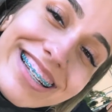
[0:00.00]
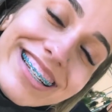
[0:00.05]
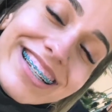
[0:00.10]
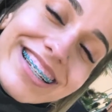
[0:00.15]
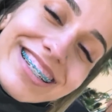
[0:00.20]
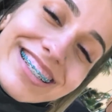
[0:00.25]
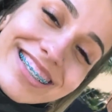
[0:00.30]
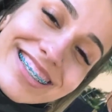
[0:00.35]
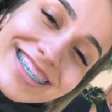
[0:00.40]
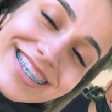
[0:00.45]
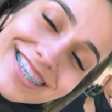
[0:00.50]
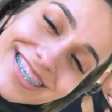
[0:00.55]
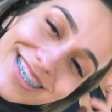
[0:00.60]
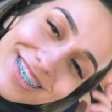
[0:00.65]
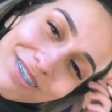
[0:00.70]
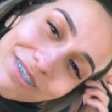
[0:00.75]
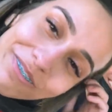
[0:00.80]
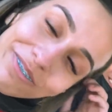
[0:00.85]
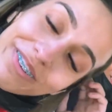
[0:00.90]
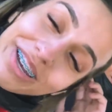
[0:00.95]

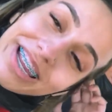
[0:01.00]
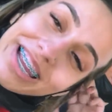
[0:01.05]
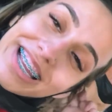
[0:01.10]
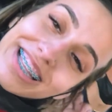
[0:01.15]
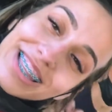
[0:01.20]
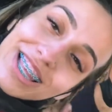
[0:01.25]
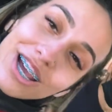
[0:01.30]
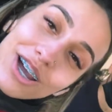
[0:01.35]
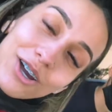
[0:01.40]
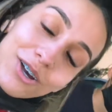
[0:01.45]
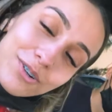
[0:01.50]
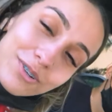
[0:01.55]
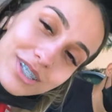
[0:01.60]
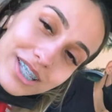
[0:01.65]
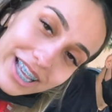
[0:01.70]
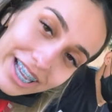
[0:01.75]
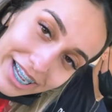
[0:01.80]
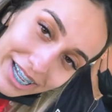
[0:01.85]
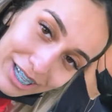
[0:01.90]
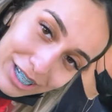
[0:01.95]
We're at the
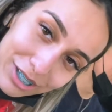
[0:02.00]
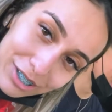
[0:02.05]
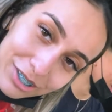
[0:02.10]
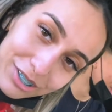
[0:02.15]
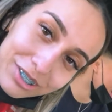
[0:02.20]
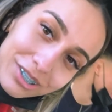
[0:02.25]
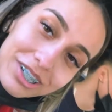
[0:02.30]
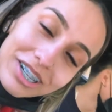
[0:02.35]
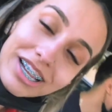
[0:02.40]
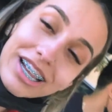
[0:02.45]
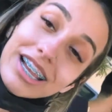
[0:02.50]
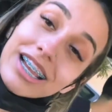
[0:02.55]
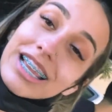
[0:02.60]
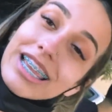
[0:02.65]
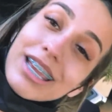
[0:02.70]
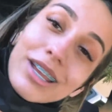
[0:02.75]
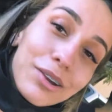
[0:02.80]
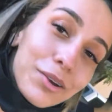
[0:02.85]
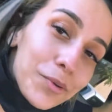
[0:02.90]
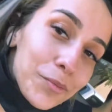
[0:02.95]
hotel.
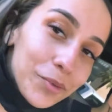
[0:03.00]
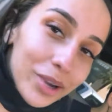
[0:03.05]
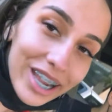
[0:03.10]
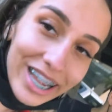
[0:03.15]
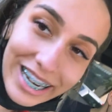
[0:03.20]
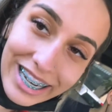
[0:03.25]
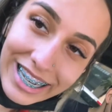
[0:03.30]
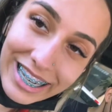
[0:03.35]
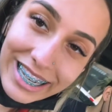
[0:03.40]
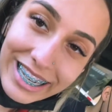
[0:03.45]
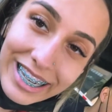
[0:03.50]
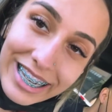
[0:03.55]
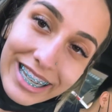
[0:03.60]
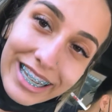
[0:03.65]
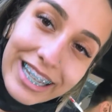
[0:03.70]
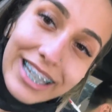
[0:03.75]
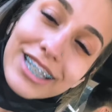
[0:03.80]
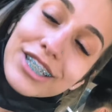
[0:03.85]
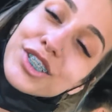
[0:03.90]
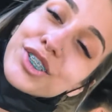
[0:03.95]
Get ready,
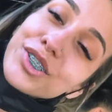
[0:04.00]
get